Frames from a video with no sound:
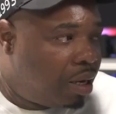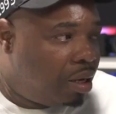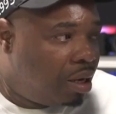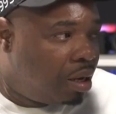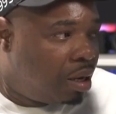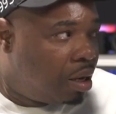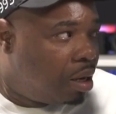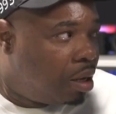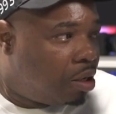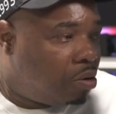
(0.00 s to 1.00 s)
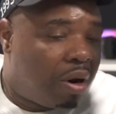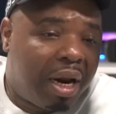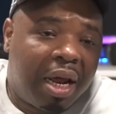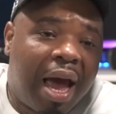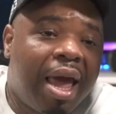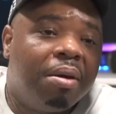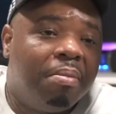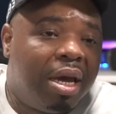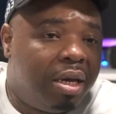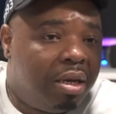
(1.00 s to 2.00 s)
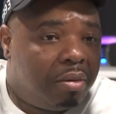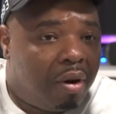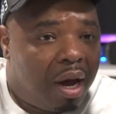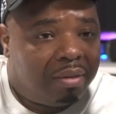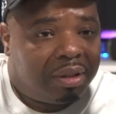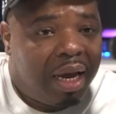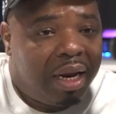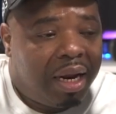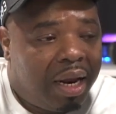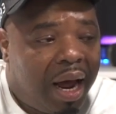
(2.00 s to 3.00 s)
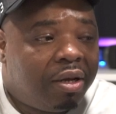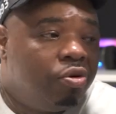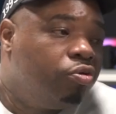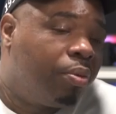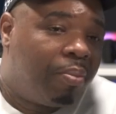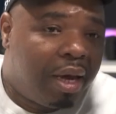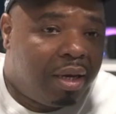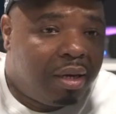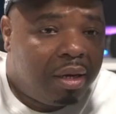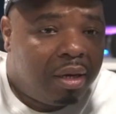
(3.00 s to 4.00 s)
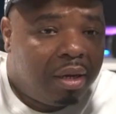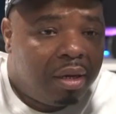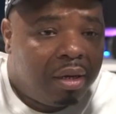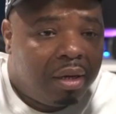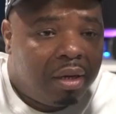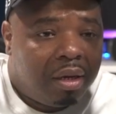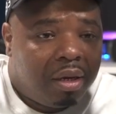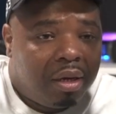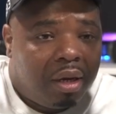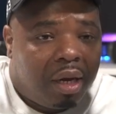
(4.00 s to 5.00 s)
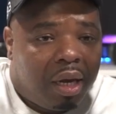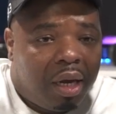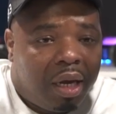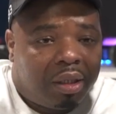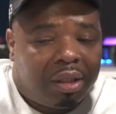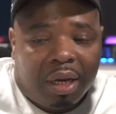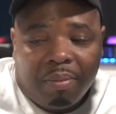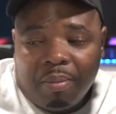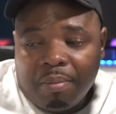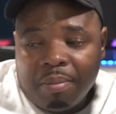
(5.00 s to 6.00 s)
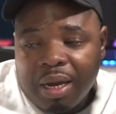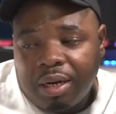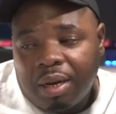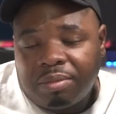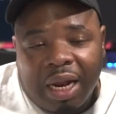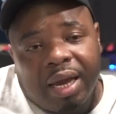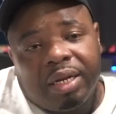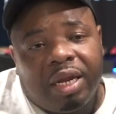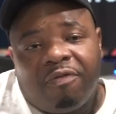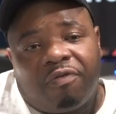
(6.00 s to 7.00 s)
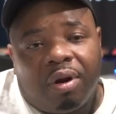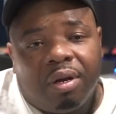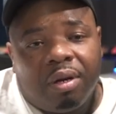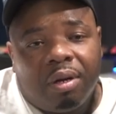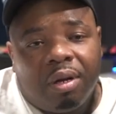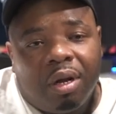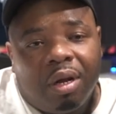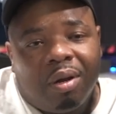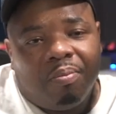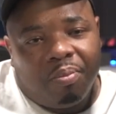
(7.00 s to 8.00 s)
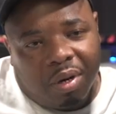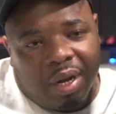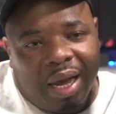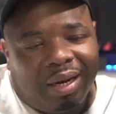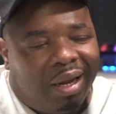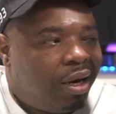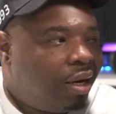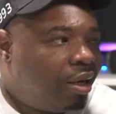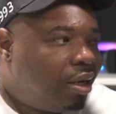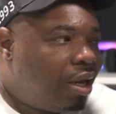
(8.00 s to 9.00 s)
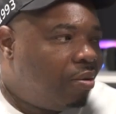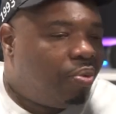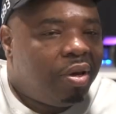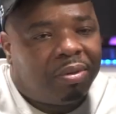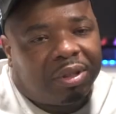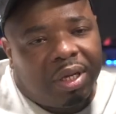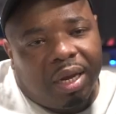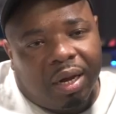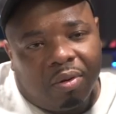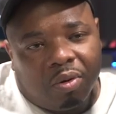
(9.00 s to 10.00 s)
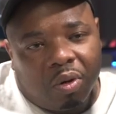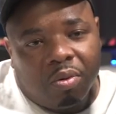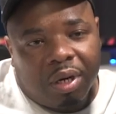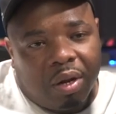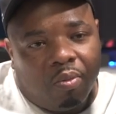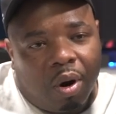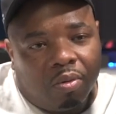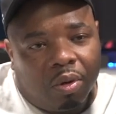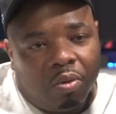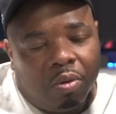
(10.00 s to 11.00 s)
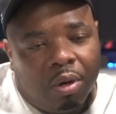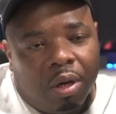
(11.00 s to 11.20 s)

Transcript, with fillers: make, you know, that I ain't made, you know what I'm saying, that I used to make and, and make them think different. But at the end of the day, people still gonna do what they want to do.